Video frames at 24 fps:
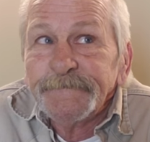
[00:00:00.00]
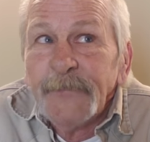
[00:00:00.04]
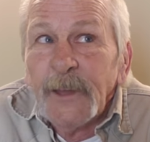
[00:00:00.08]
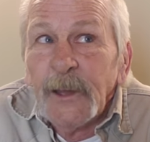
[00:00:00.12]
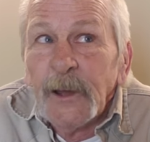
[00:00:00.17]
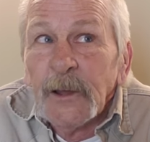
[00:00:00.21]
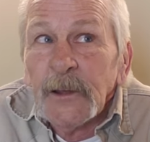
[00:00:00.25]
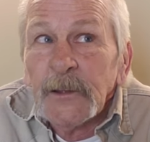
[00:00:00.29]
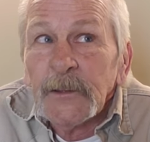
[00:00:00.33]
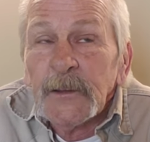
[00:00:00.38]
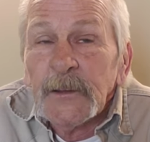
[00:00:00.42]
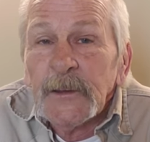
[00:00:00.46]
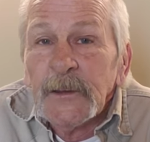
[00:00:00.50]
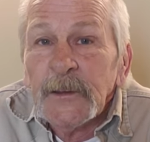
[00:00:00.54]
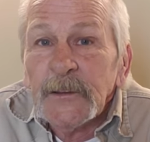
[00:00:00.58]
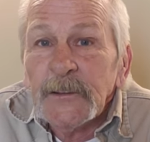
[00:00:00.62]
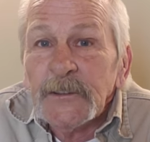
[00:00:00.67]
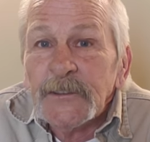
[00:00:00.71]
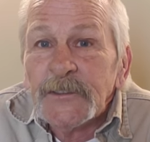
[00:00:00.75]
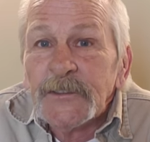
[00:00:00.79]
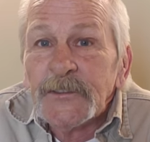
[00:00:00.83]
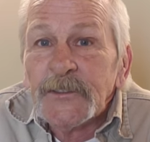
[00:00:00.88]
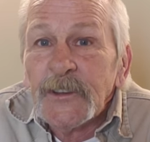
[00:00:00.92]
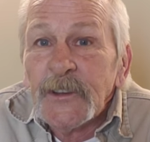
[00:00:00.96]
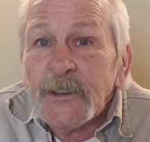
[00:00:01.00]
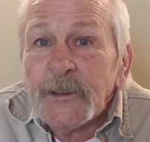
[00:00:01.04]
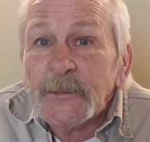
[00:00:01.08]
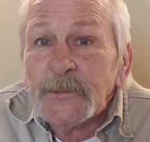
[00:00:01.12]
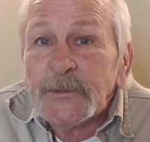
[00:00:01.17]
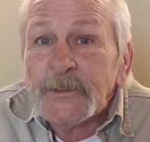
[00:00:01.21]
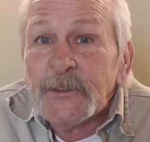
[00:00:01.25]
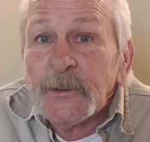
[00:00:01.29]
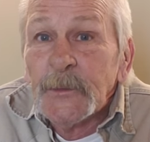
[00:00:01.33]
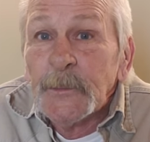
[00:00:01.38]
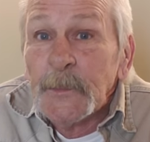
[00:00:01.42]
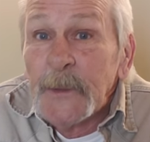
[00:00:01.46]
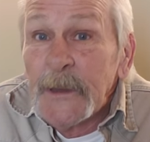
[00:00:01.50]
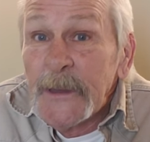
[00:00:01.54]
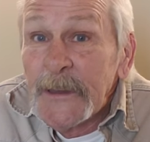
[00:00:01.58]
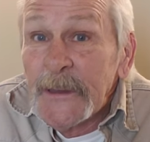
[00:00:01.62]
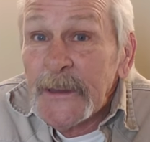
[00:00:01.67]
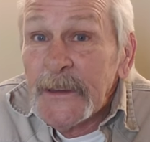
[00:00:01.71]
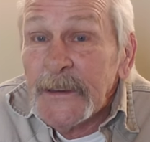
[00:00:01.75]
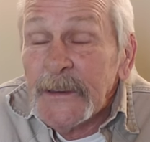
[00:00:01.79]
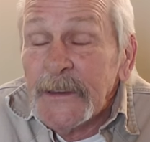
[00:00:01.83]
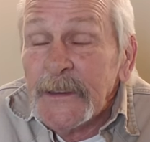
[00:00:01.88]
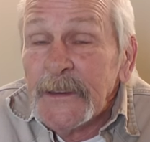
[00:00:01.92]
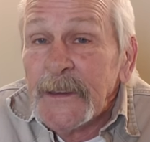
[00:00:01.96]
Now, it seems to
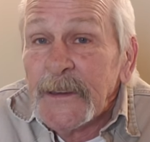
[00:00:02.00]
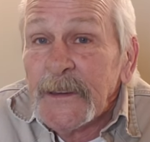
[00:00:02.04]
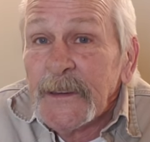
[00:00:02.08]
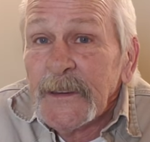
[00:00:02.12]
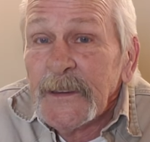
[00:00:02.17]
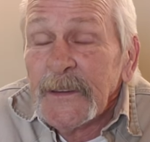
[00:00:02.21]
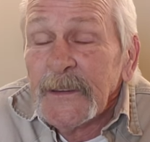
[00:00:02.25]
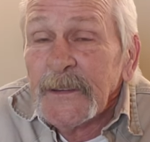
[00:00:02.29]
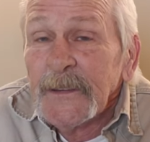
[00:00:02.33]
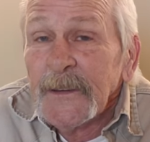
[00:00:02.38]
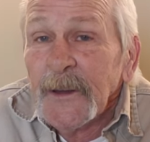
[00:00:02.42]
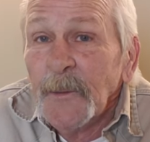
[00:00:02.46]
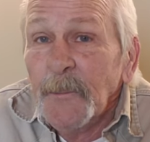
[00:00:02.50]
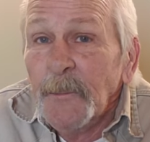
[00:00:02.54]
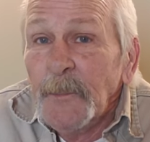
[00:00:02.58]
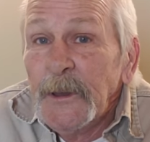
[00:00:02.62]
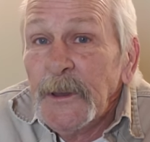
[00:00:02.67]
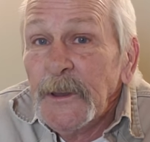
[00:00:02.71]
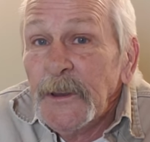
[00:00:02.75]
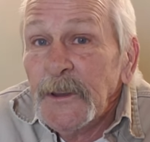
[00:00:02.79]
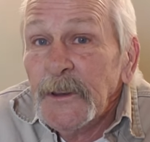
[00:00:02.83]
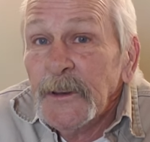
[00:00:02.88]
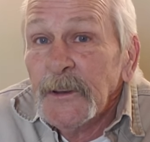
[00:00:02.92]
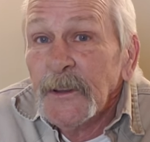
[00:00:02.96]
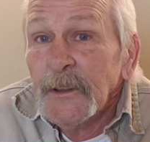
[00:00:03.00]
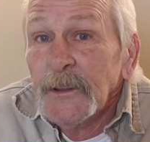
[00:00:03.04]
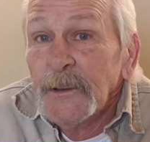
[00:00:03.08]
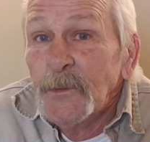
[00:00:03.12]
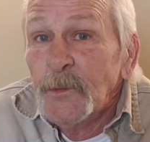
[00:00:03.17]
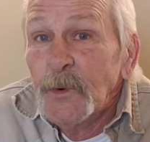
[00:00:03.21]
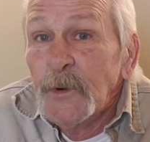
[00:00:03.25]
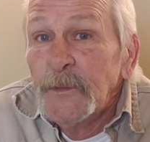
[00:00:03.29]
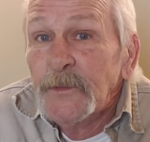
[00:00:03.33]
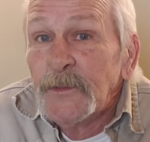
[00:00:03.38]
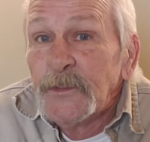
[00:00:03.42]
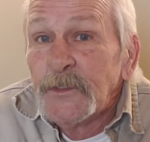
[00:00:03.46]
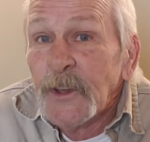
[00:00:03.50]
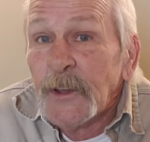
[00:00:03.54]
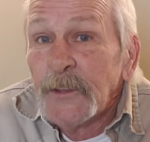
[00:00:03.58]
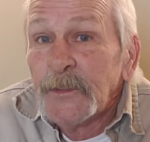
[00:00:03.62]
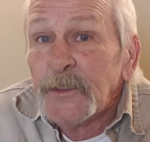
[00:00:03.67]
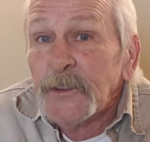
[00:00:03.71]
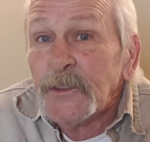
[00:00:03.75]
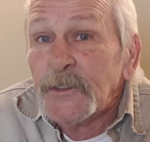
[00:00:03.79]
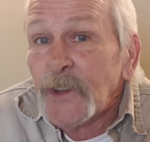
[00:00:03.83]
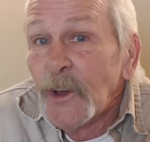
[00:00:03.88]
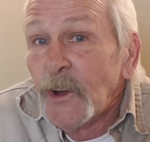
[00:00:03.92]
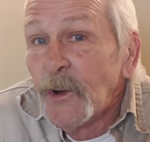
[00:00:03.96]
me immediately we've set
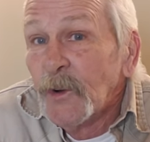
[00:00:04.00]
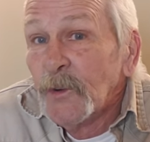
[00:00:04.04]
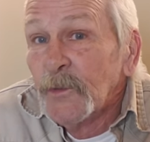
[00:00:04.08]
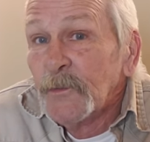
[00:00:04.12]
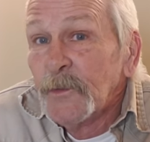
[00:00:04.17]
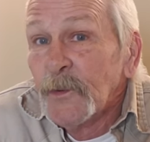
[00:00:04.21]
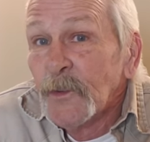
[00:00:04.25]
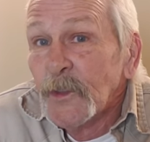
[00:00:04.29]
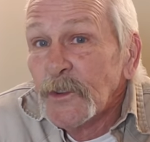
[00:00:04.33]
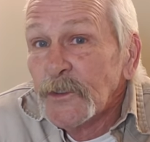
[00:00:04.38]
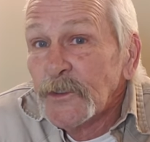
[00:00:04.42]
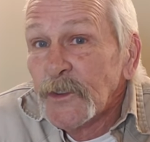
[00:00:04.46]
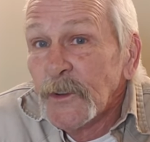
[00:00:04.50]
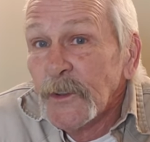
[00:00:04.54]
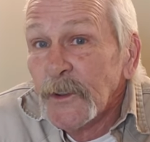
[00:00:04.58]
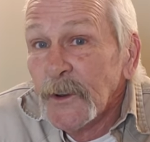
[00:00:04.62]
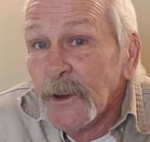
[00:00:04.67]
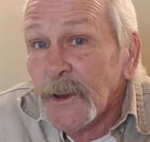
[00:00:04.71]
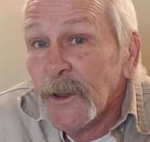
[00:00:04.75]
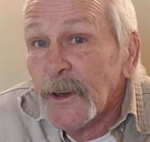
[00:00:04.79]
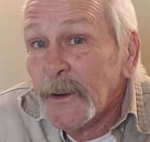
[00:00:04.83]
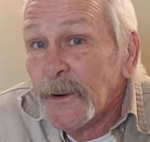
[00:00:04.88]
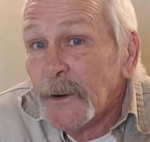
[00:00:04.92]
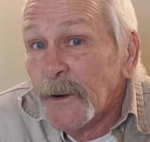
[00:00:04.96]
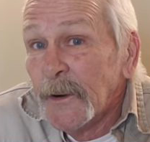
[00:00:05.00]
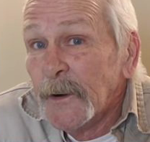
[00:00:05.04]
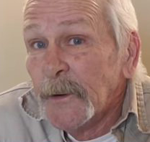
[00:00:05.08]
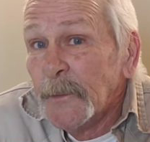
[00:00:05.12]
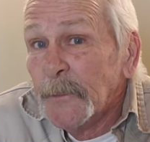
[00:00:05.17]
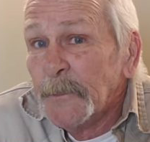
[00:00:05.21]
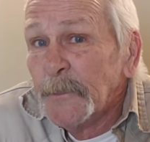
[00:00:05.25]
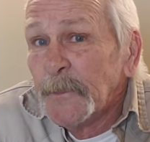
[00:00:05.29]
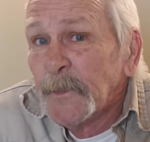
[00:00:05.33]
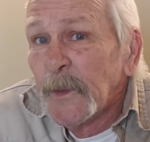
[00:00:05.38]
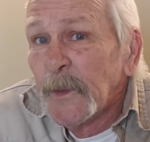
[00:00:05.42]
the tone for this little letter.